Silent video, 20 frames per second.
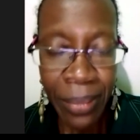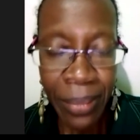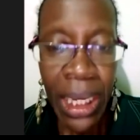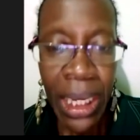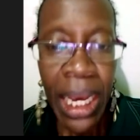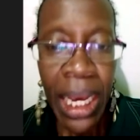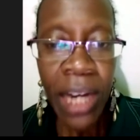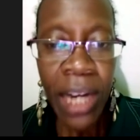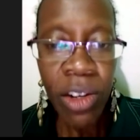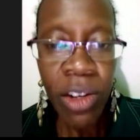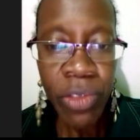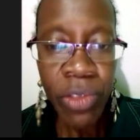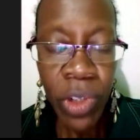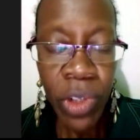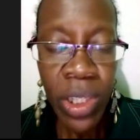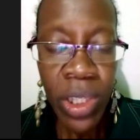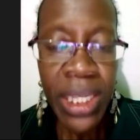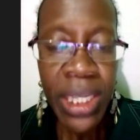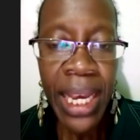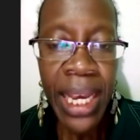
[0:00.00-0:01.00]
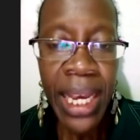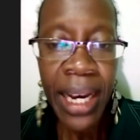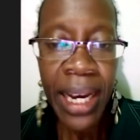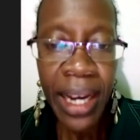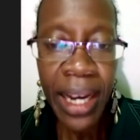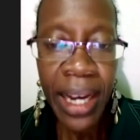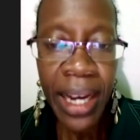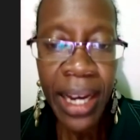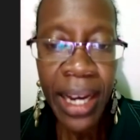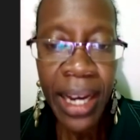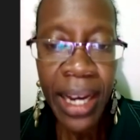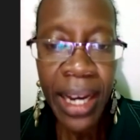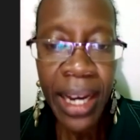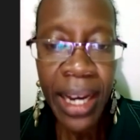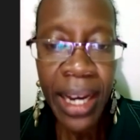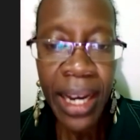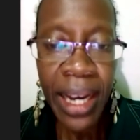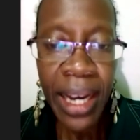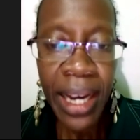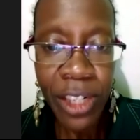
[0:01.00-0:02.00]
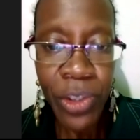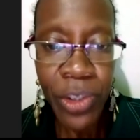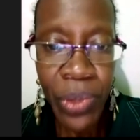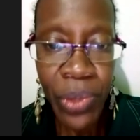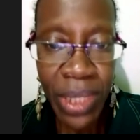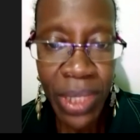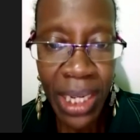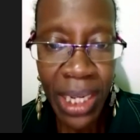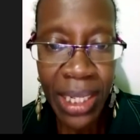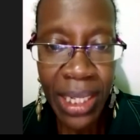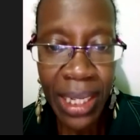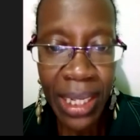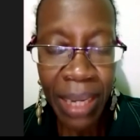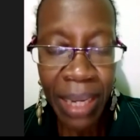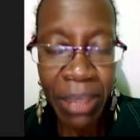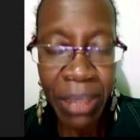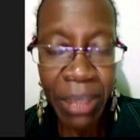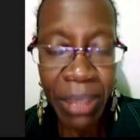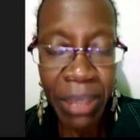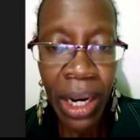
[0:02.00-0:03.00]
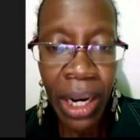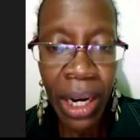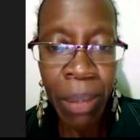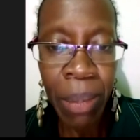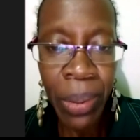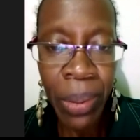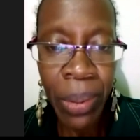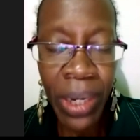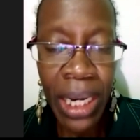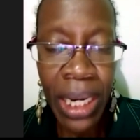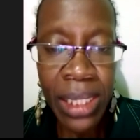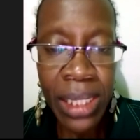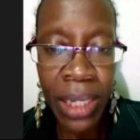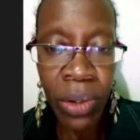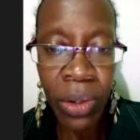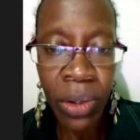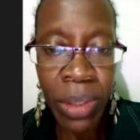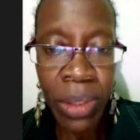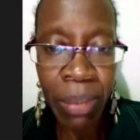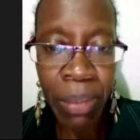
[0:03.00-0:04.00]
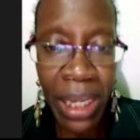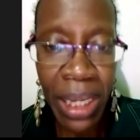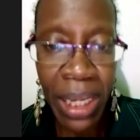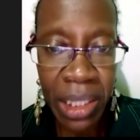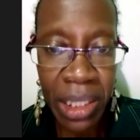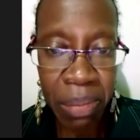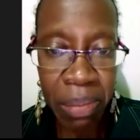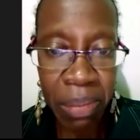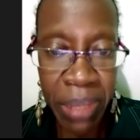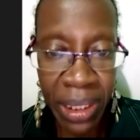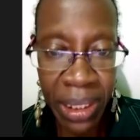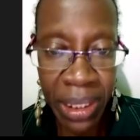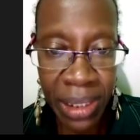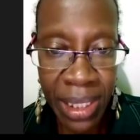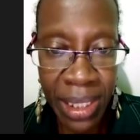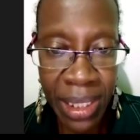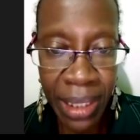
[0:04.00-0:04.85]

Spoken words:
And of course, encouraged the child to study. Our products are not magic pills.